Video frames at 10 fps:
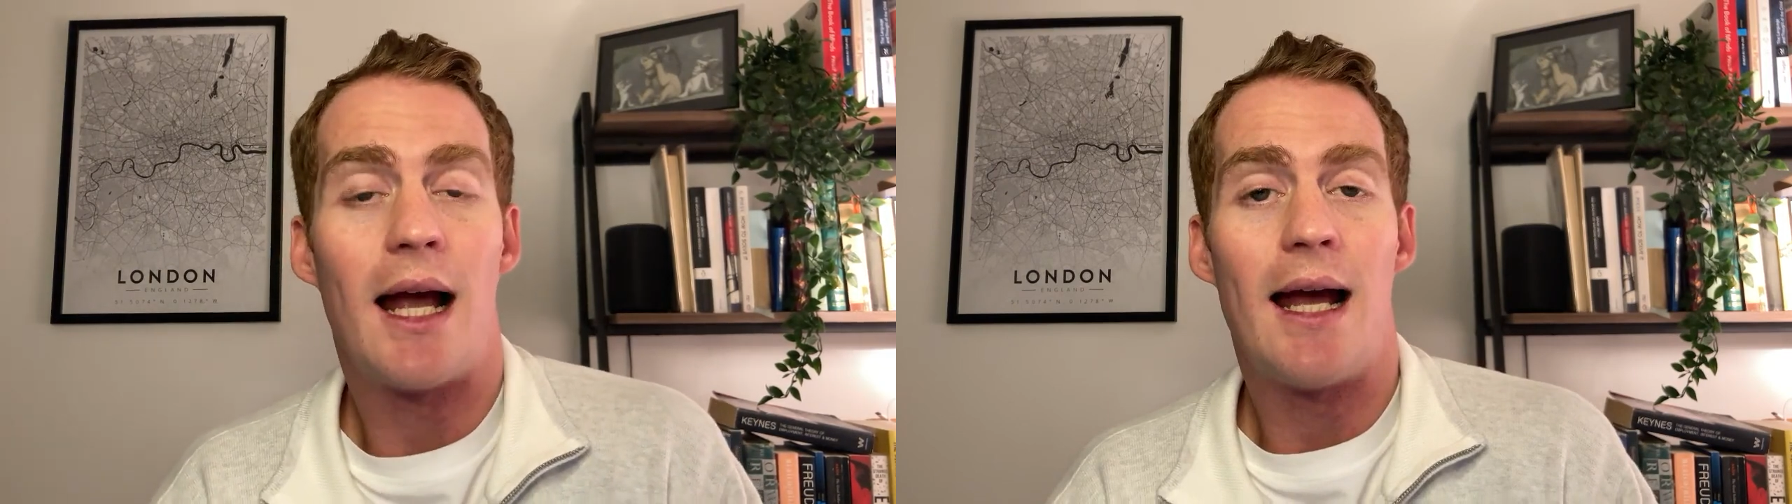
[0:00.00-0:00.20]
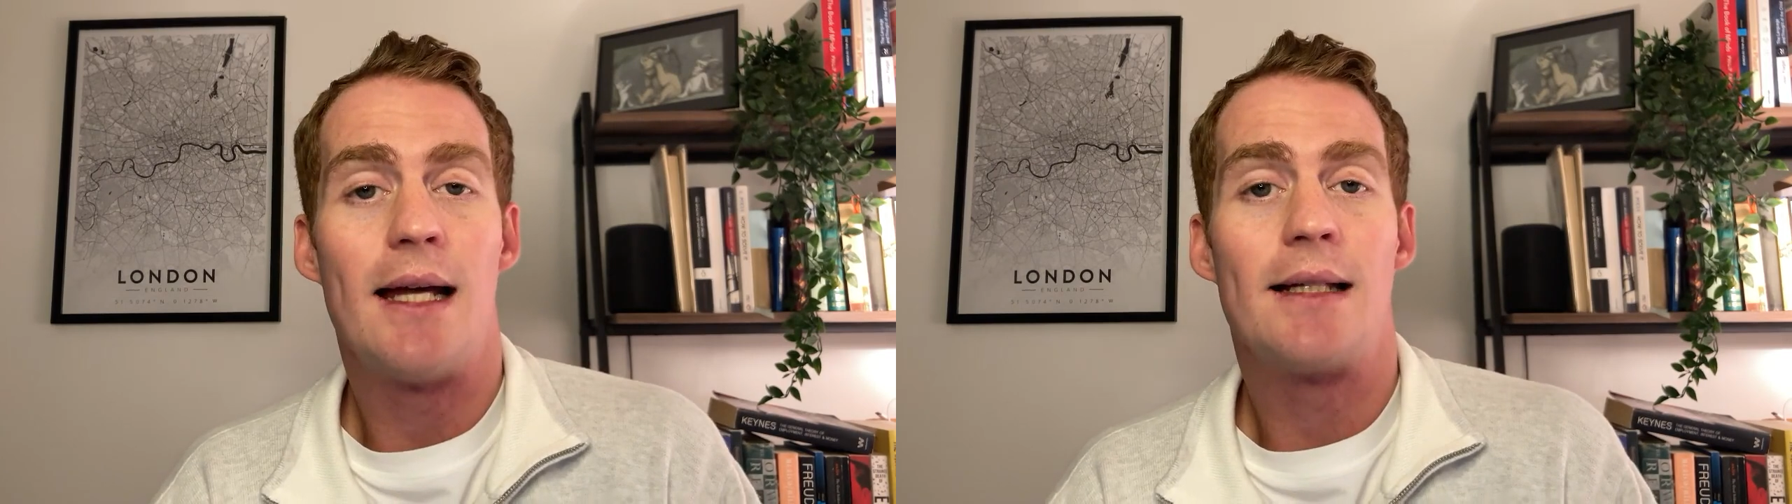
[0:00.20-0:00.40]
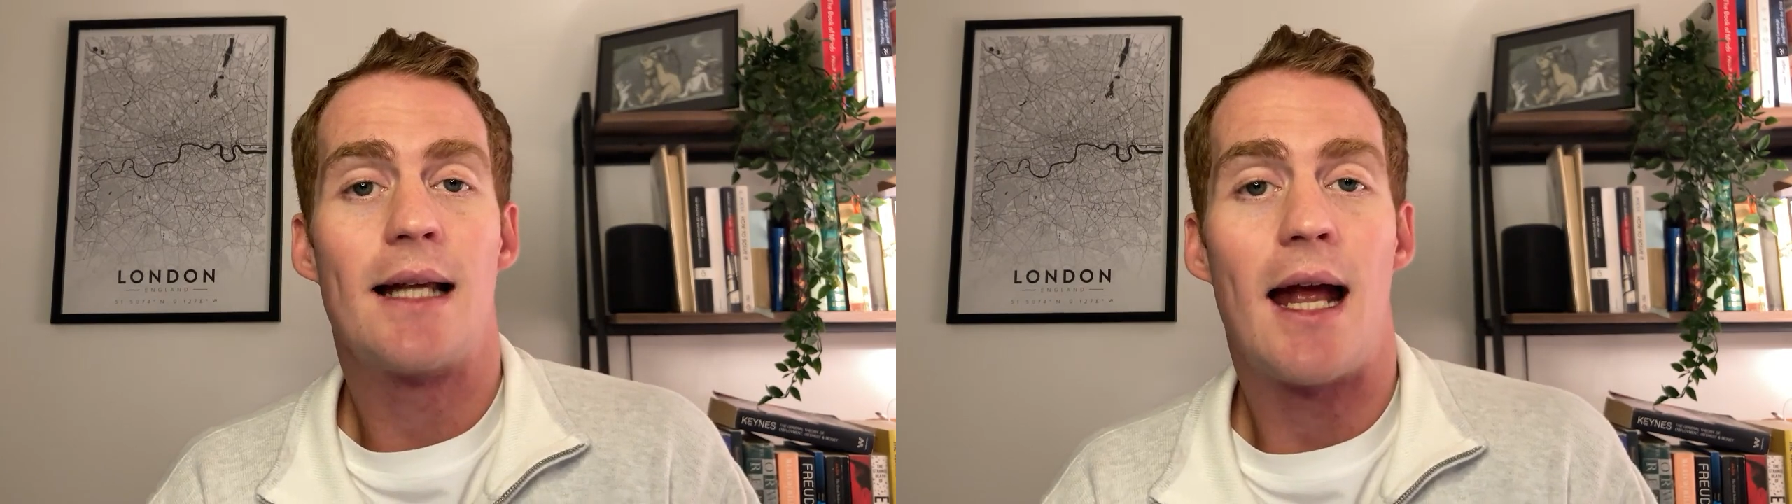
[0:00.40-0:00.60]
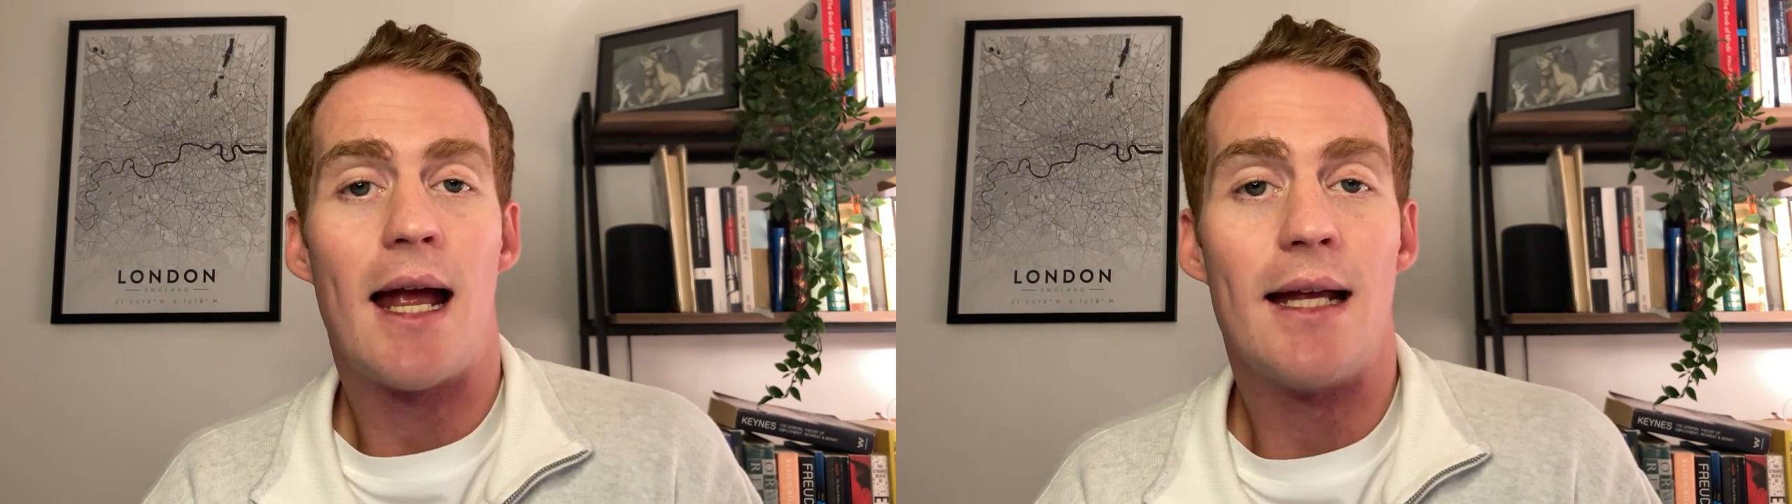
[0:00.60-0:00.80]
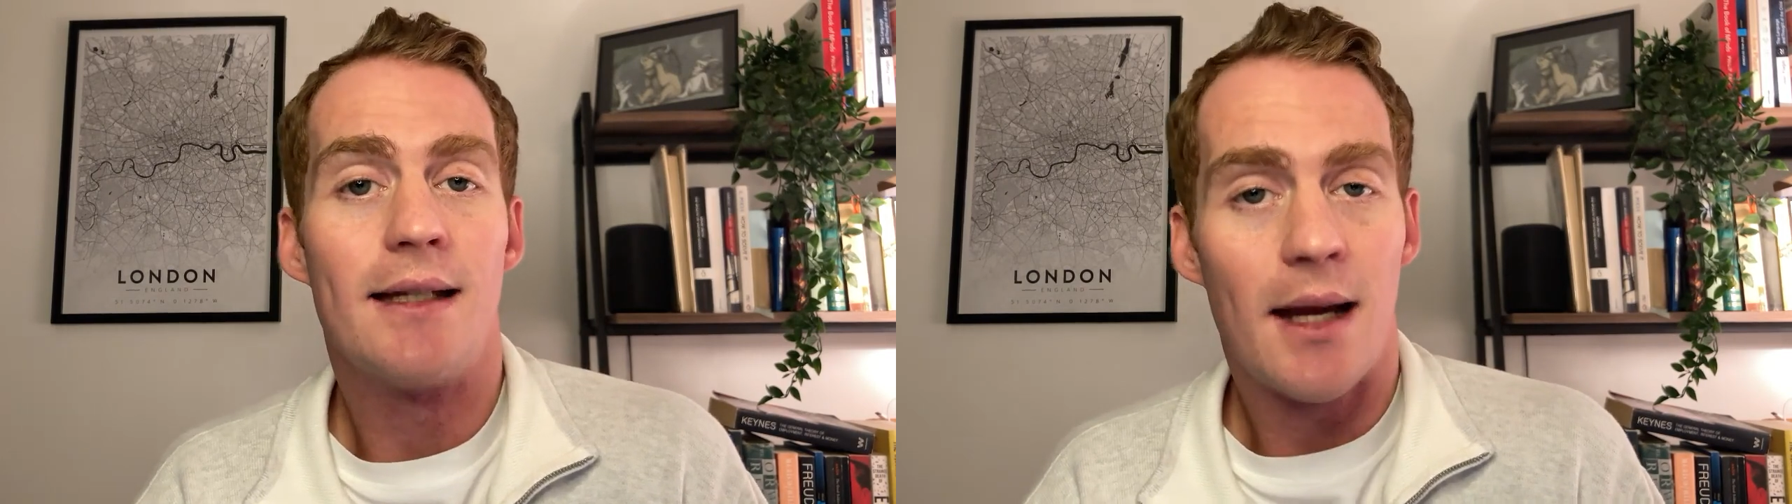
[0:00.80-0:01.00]
as
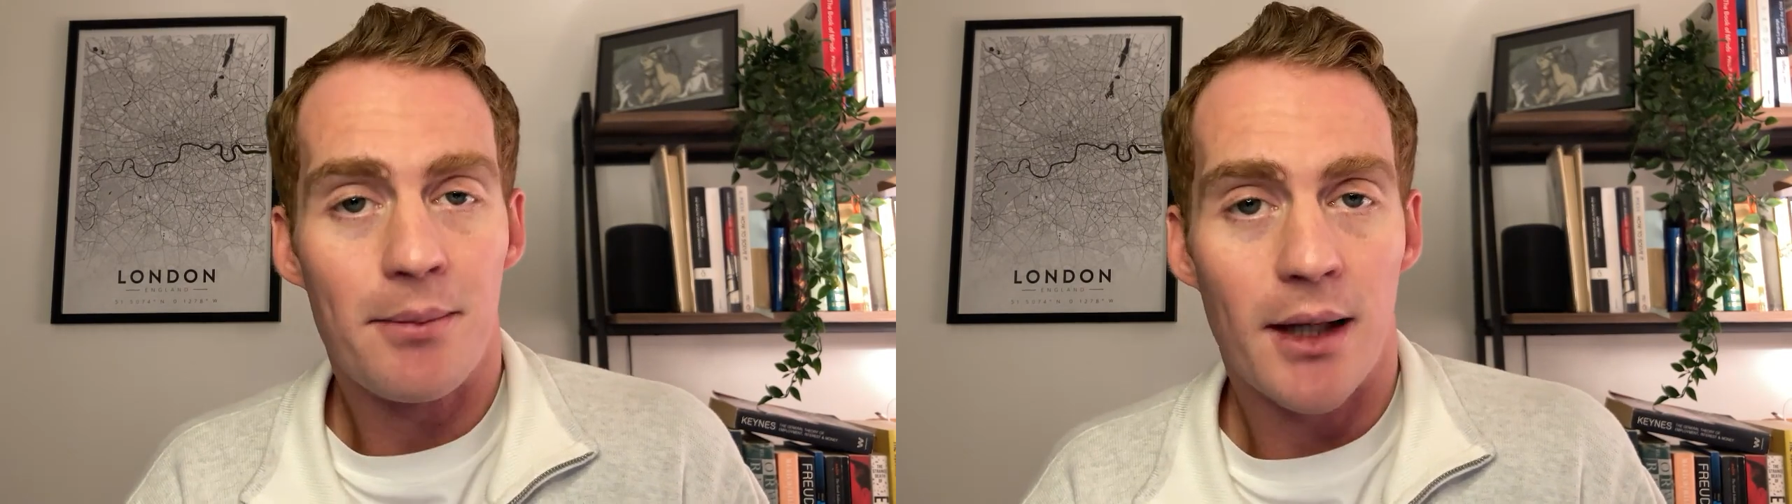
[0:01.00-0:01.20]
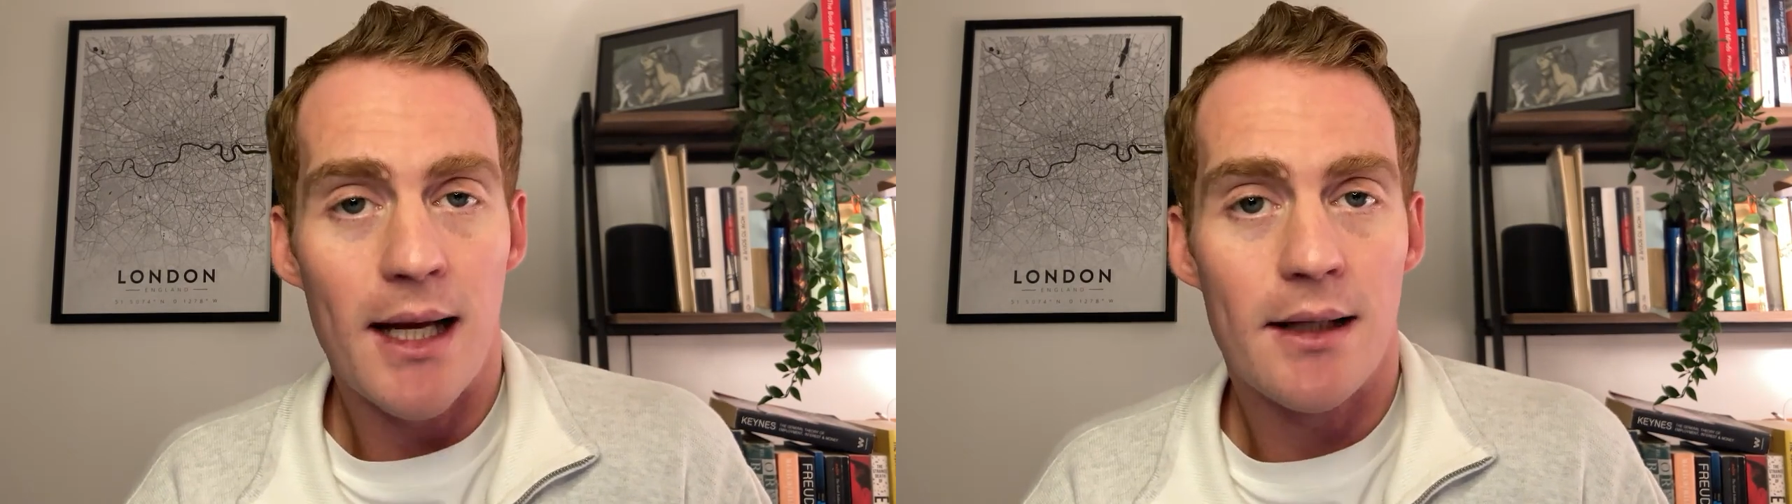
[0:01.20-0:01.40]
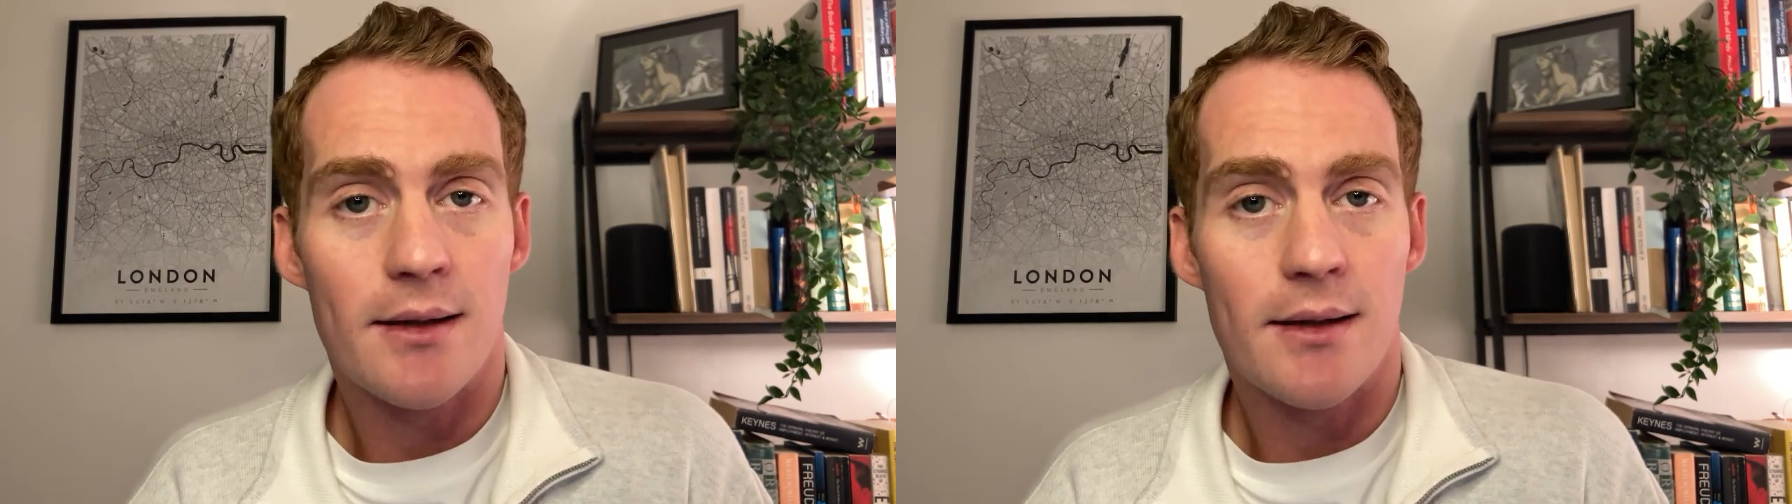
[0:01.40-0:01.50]
a template.